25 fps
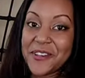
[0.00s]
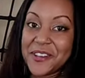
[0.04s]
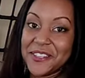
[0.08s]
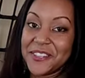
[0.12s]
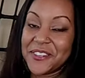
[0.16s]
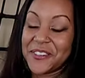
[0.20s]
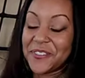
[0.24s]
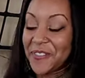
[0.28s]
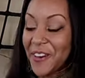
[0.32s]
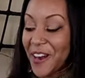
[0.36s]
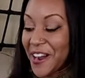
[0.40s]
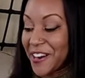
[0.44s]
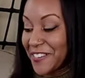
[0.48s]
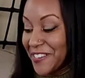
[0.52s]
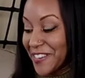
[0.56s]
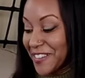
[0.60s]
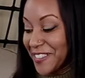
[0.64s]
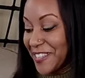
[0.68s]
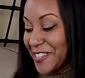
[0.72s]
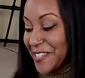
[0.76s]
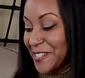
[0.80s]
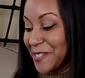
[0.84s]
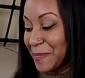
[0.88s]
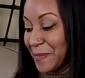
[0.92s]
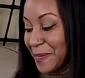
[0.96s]
when you're
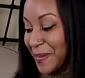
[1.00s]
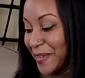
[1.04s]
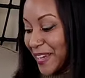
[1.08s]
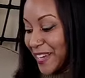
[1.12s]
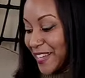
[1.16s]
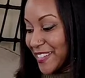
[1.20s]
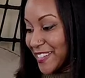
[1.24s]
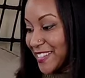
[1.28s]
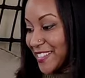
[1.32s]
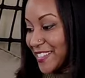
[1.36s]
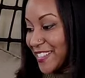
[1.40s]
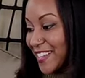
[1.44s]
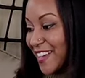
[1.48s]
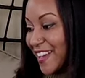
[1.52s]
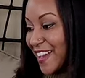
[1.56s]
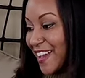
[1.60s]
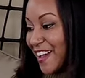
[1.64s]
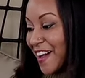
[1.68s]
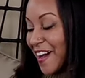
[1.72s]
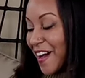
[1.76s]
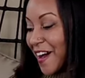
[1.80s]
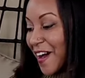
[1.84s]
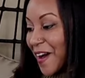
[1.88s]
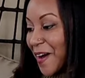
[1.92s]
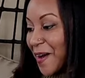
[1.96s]
watering these plants.
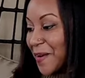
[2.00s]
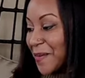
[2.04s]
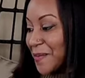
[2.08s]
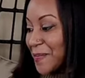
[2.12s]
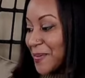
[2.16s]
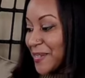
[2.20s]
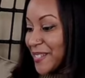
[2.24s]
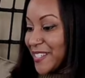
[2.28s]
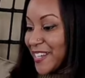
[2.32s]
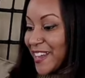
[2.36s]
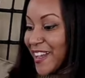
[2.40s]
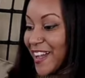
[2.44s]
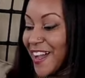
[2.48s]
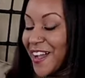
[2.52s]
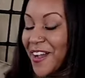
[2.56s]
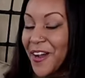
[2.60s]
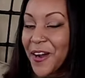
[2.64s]
Um, but yeah,